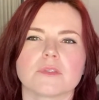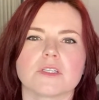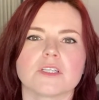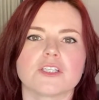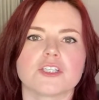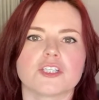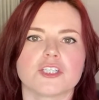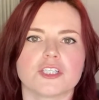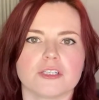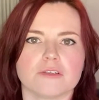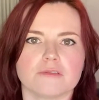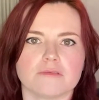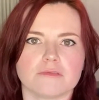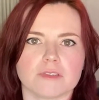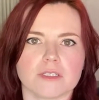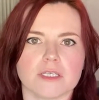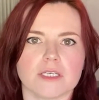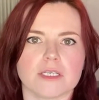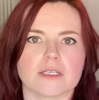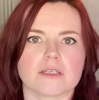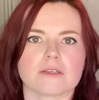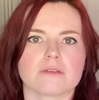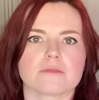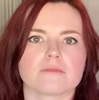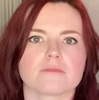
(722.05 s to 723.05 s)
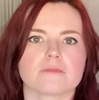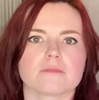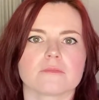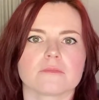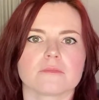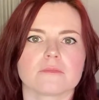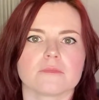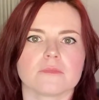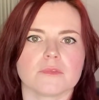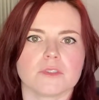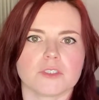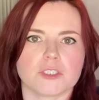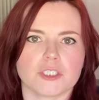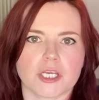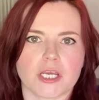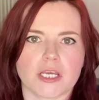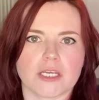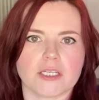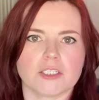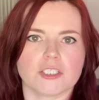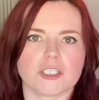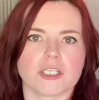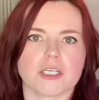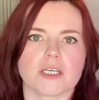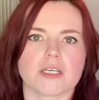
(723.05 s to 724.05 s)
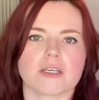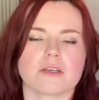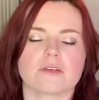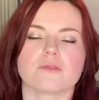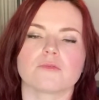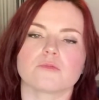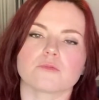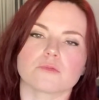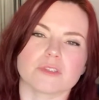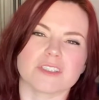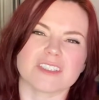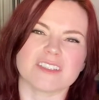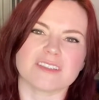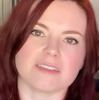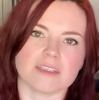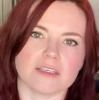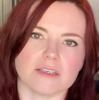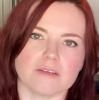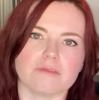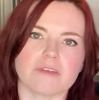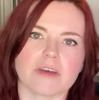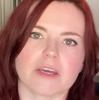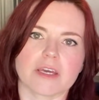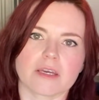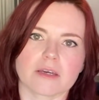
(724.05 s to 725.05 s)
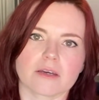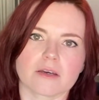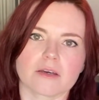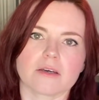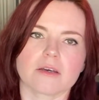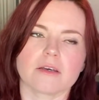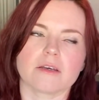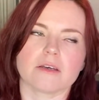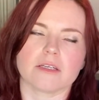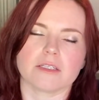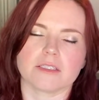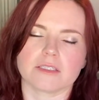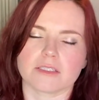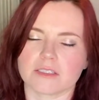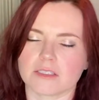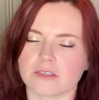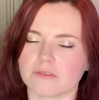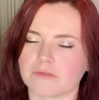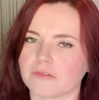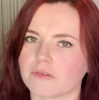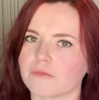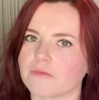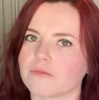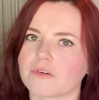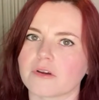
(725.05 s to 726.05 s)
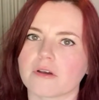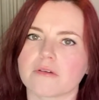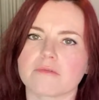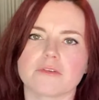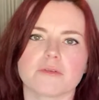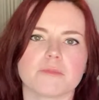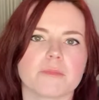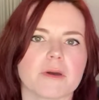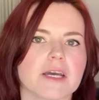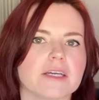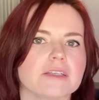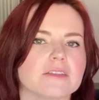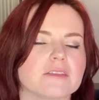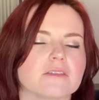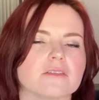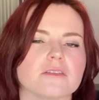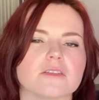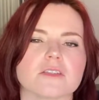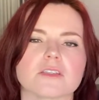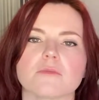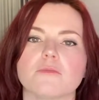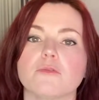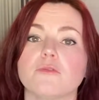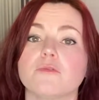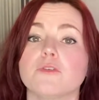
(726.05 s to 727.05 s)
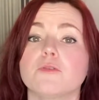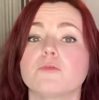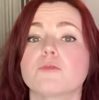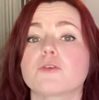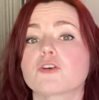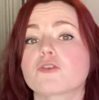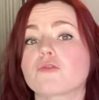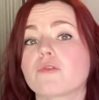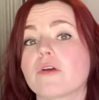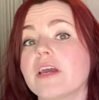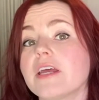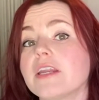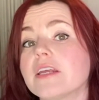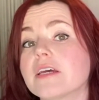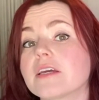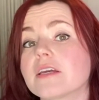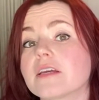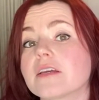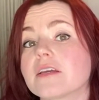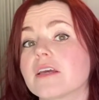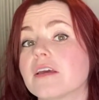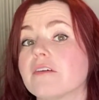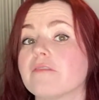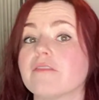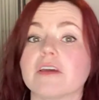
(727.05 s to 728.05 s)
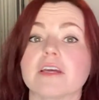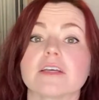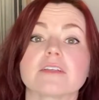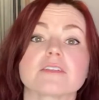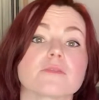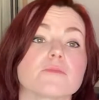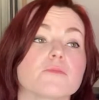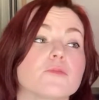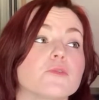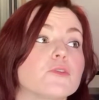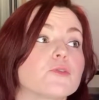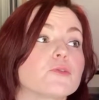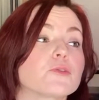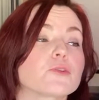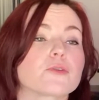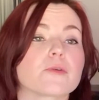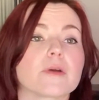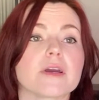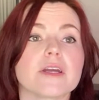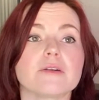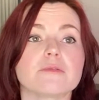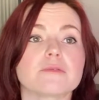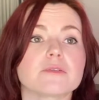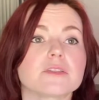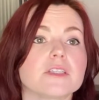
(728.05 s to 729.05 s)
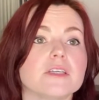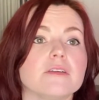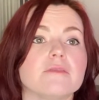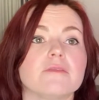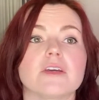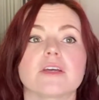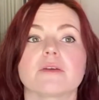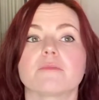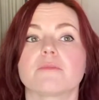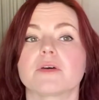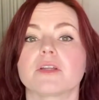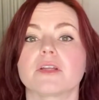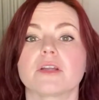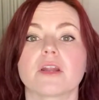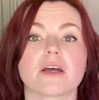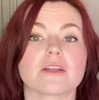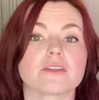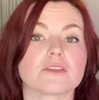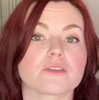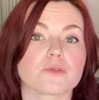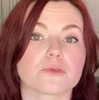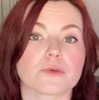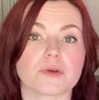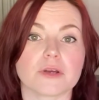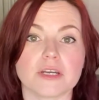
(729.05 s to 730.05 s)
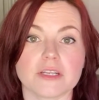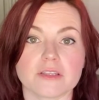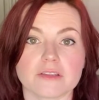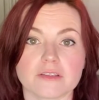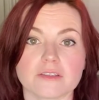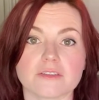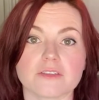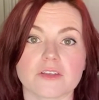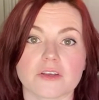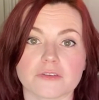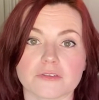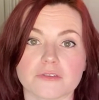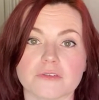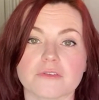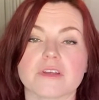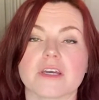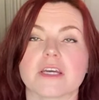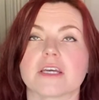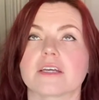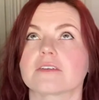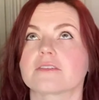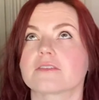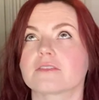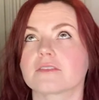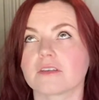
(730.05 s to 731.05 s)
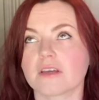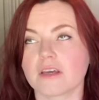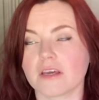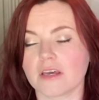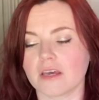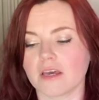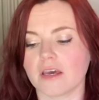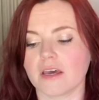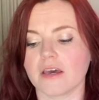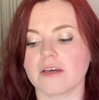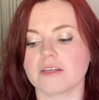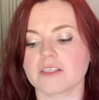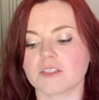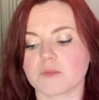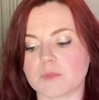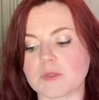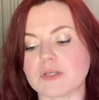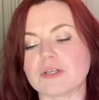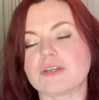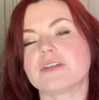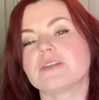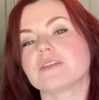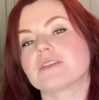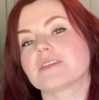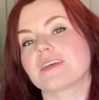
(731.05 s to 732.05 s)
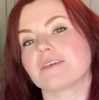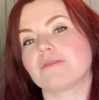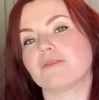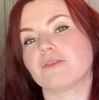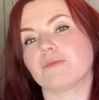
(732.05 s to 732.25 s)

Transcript: Shifting, changing, receiving. It's different for every Pisces. Some of you are great at giving, some of you are great at receiving, but not so great at these other things. Spirit is